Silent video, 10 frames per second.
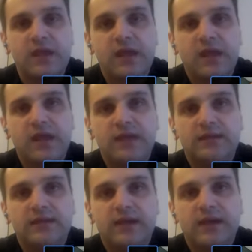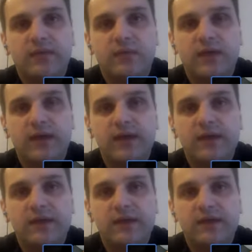And what I
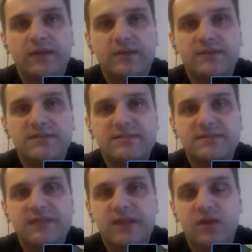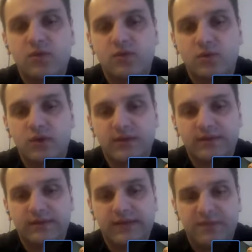see in our work at
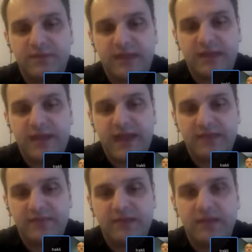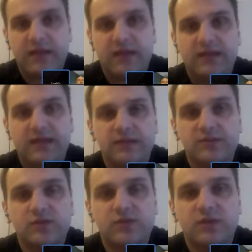the API Academy and
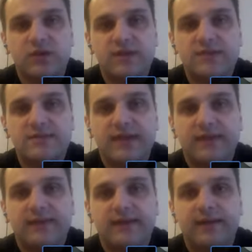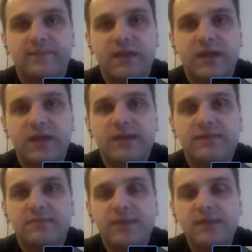elsewhere is that the
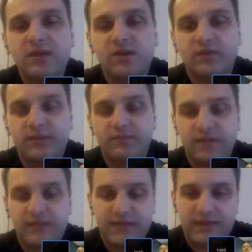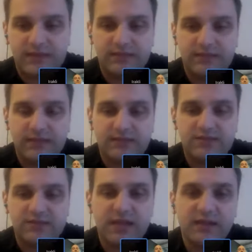meaning of the big data and the
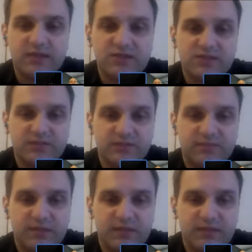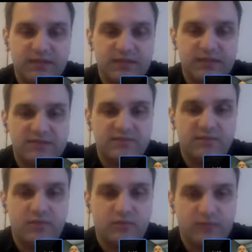challenges of the big data is evolving,